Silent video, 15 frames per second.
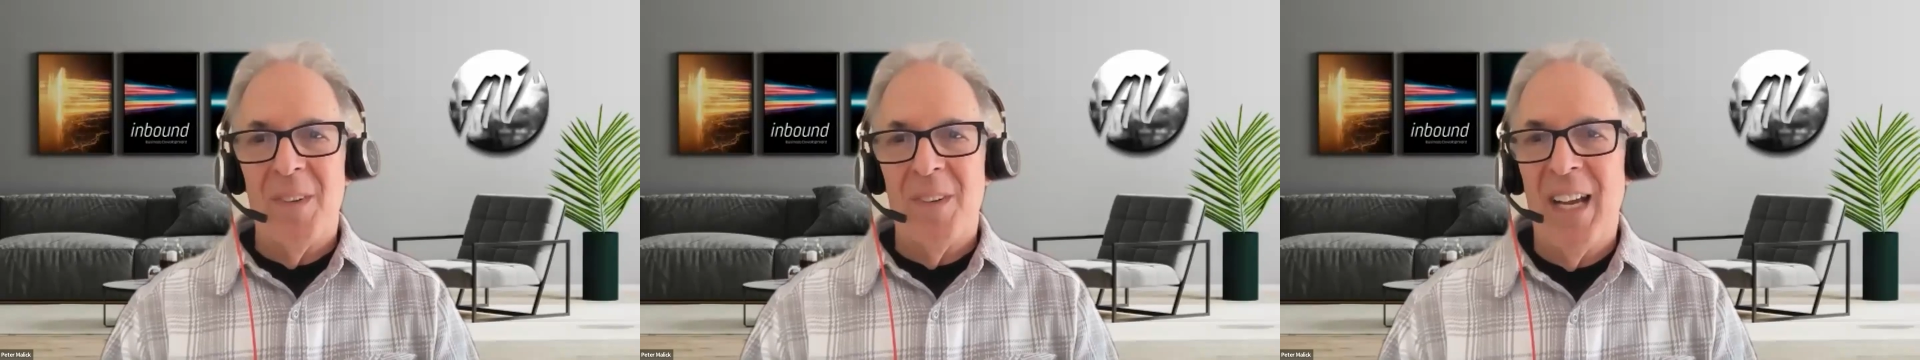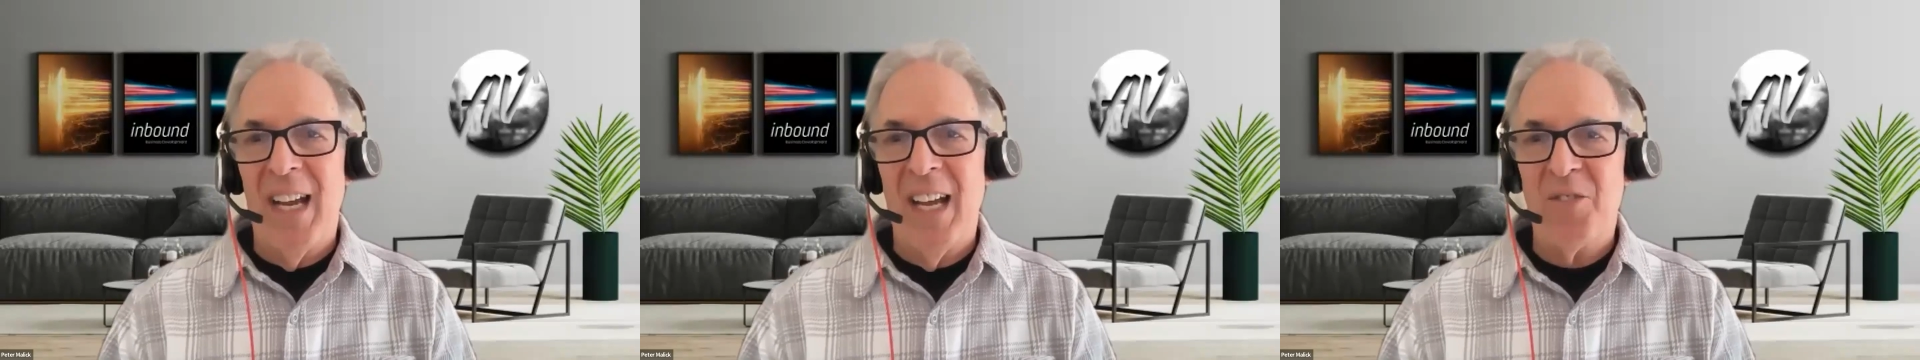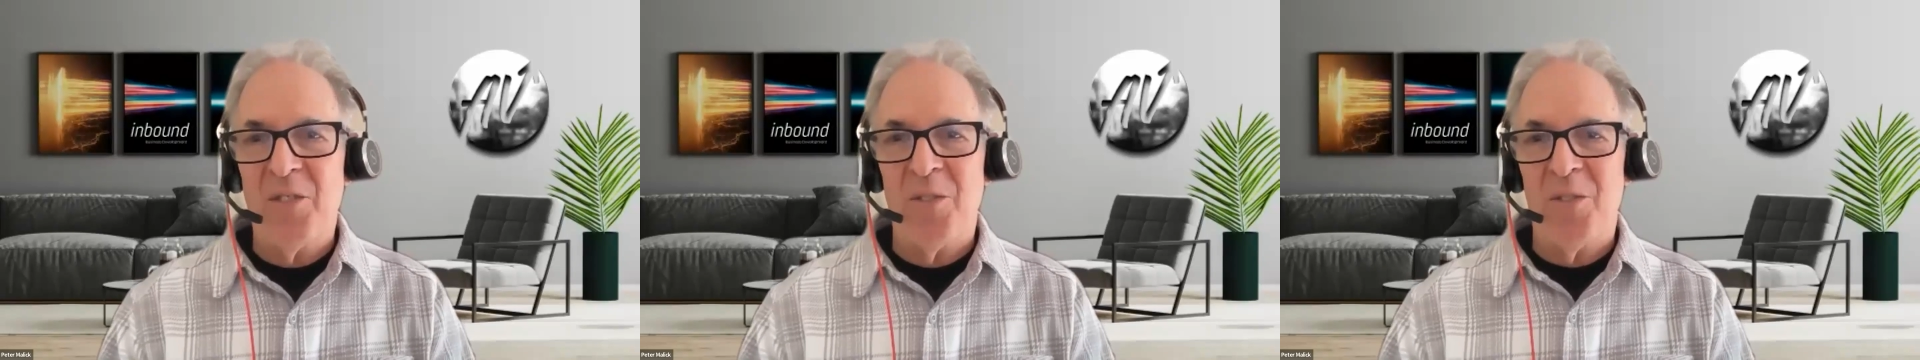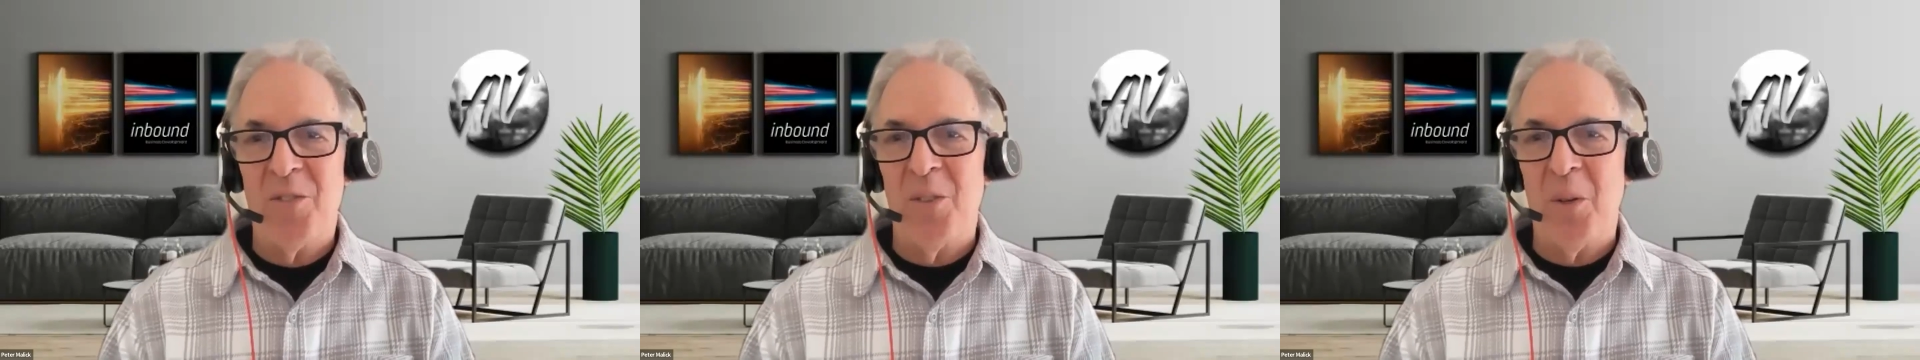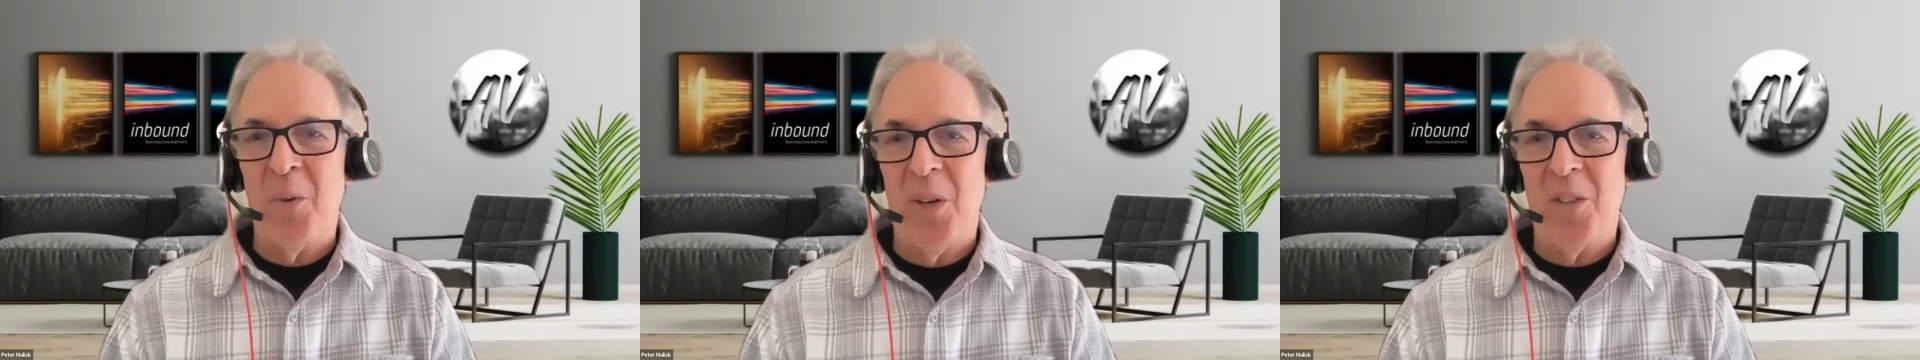answers to
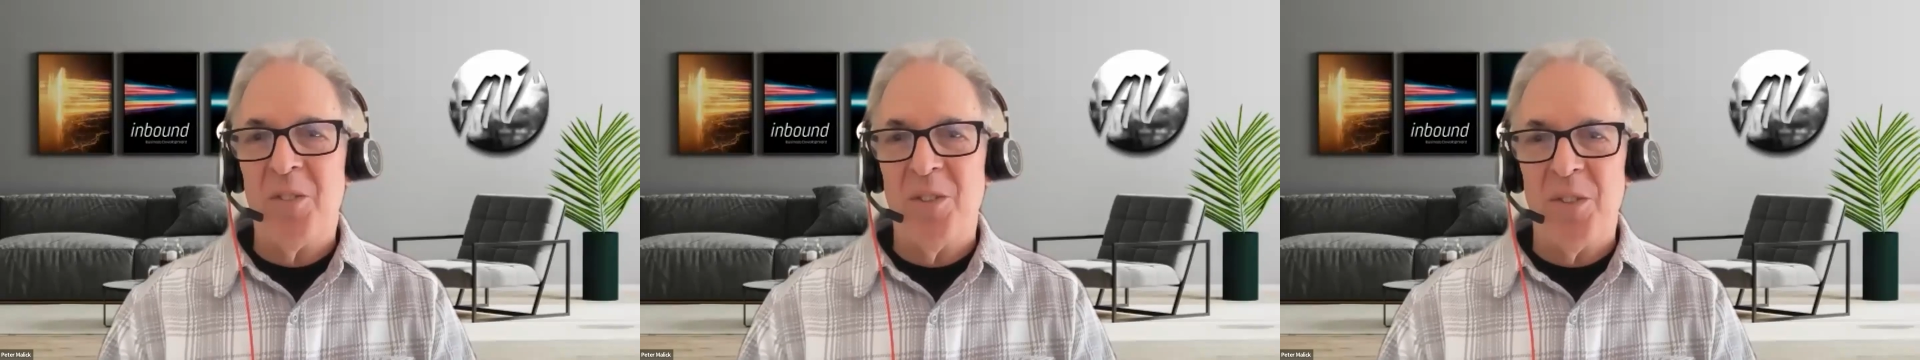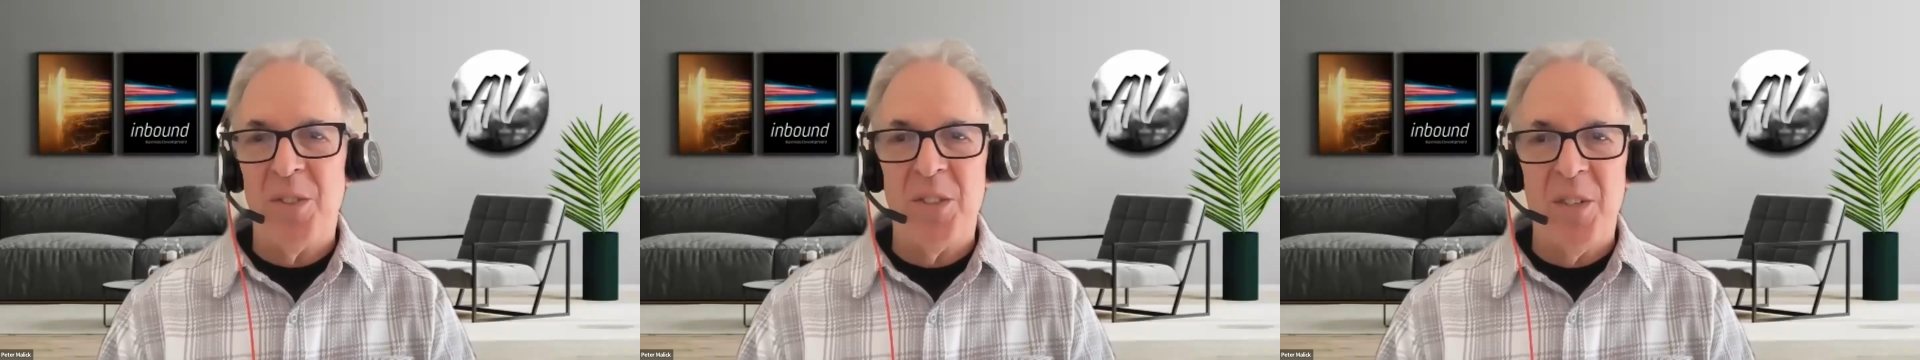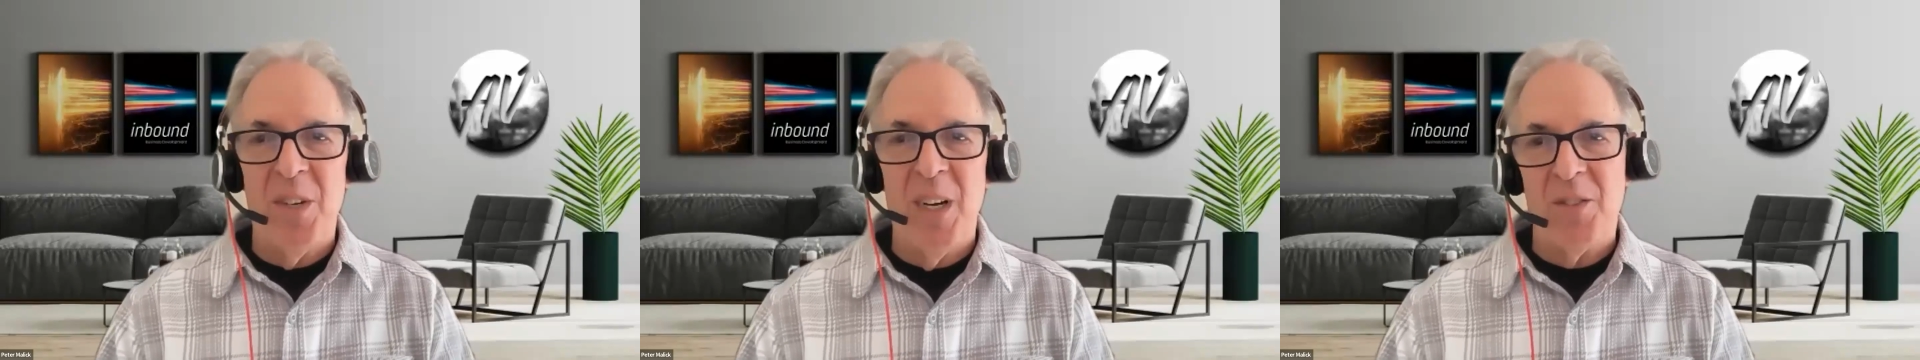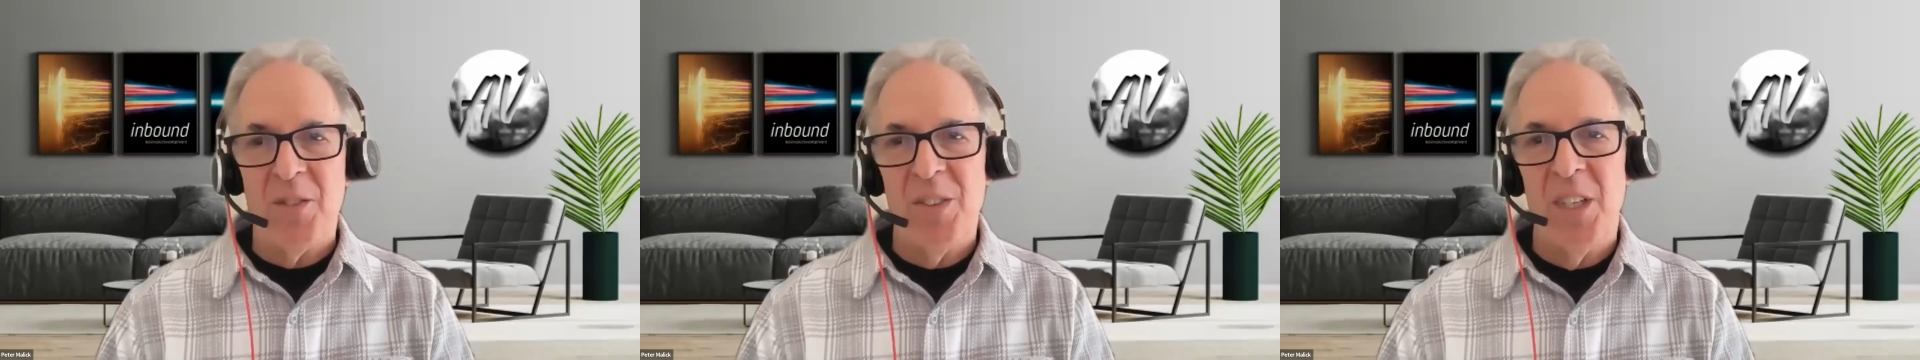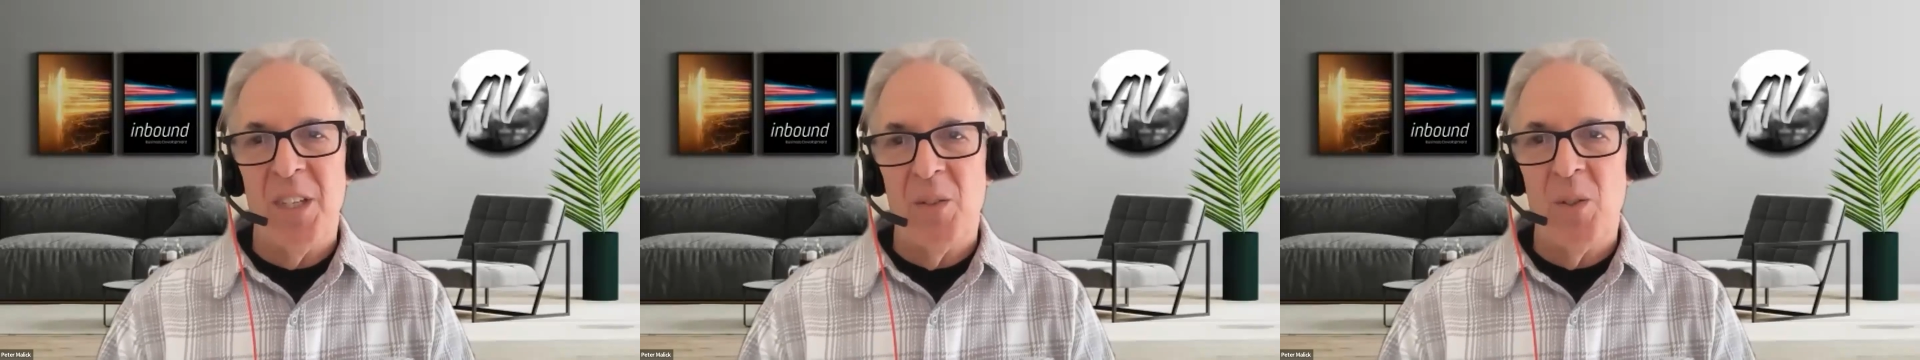the questions that you're
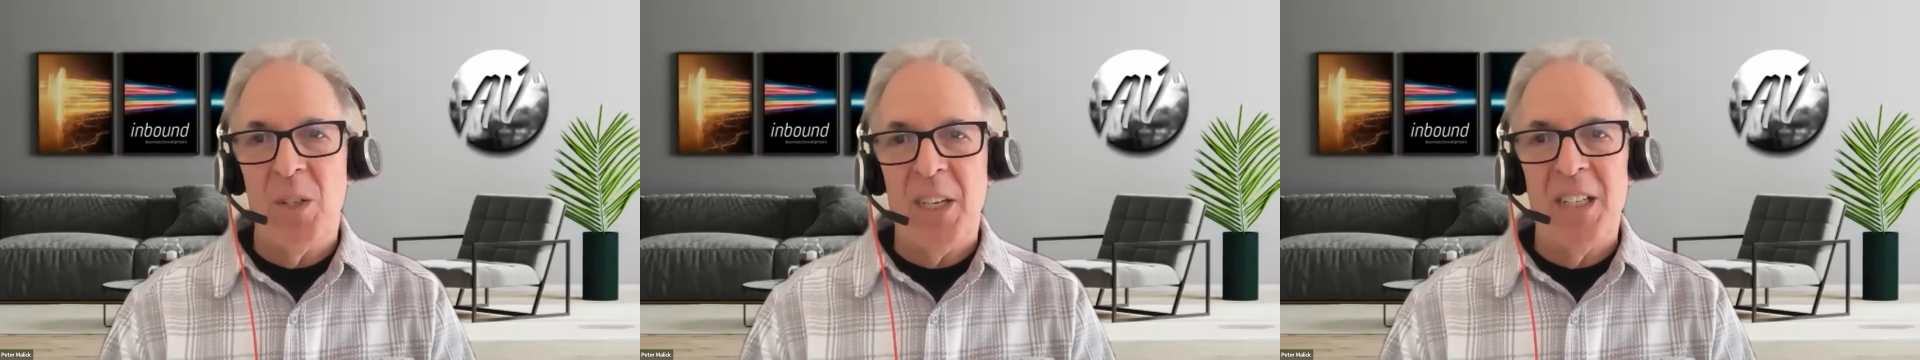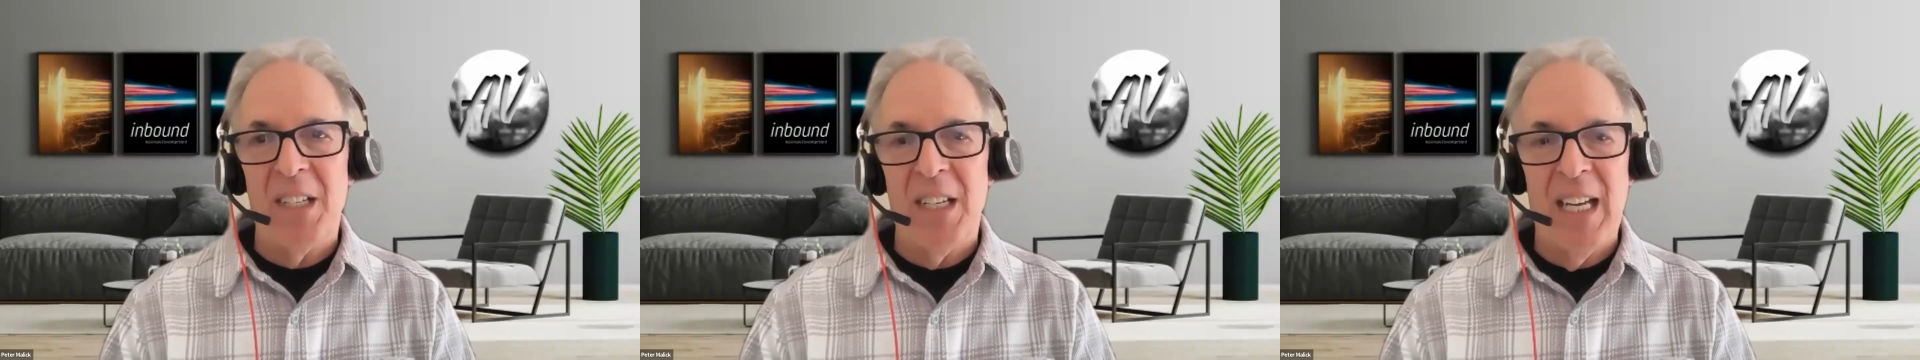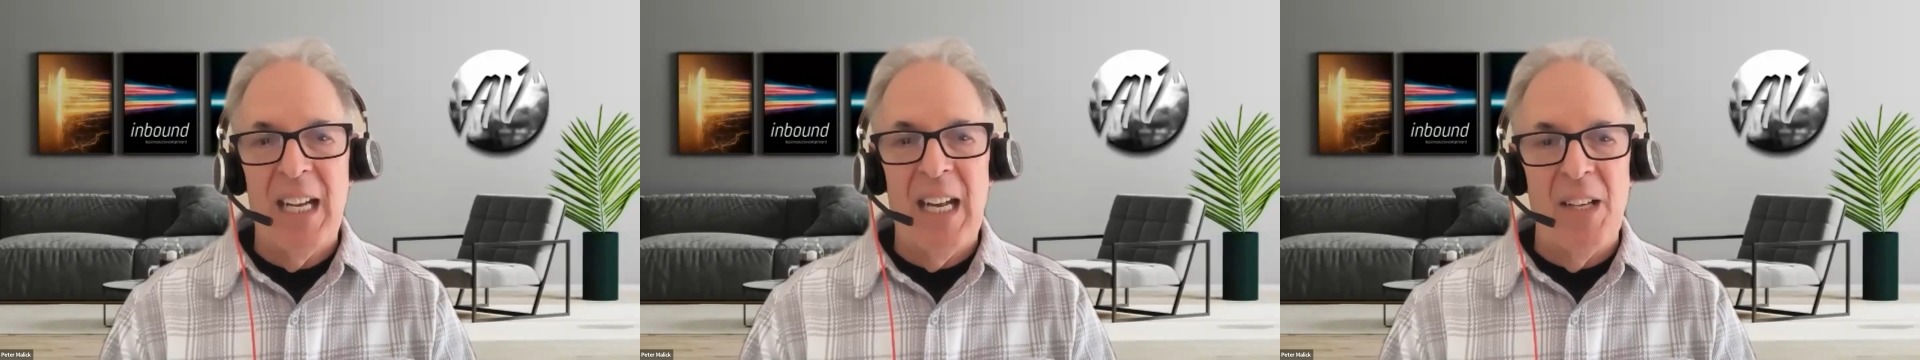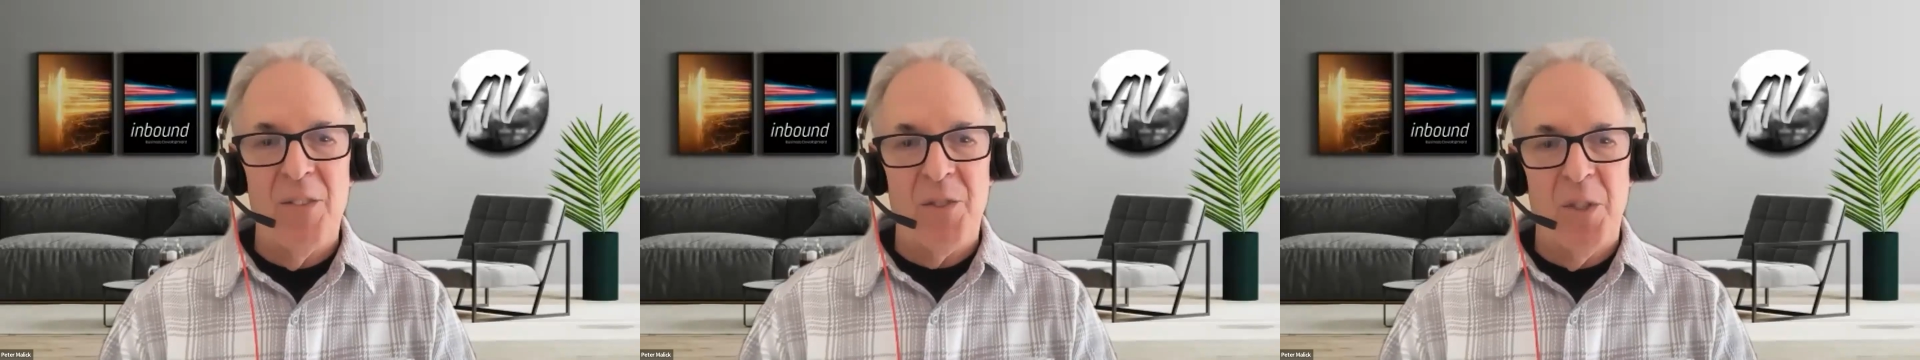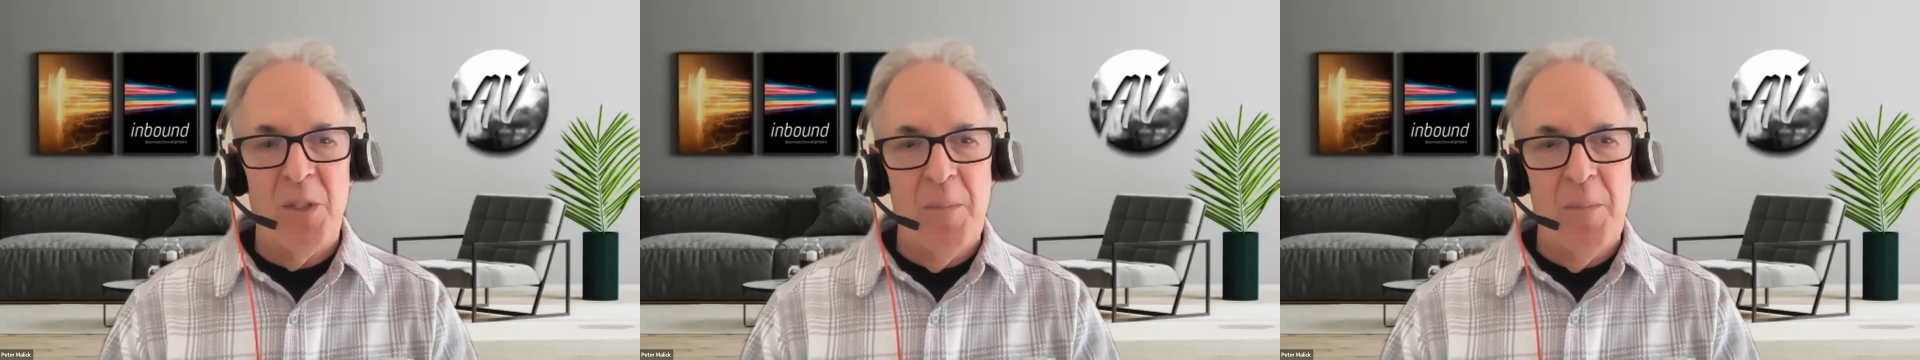actually looking to get answered.